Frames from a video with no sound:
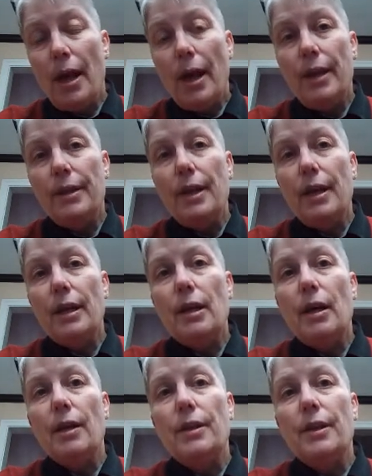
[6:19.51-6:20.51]
And then
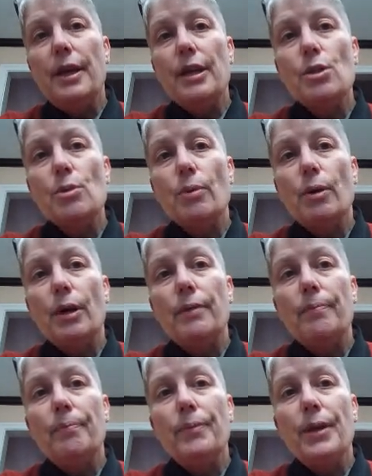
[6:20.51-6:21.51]
on the next
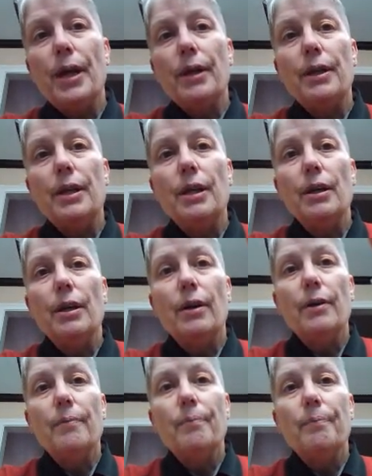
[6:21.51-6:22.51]
one down
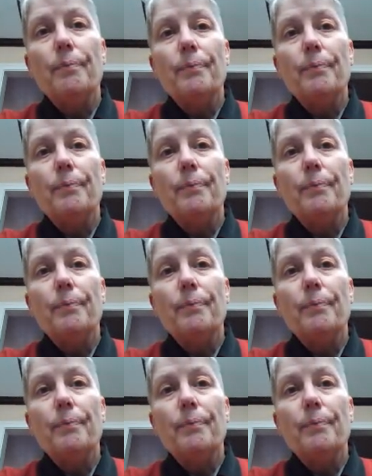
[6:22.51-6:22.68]
here,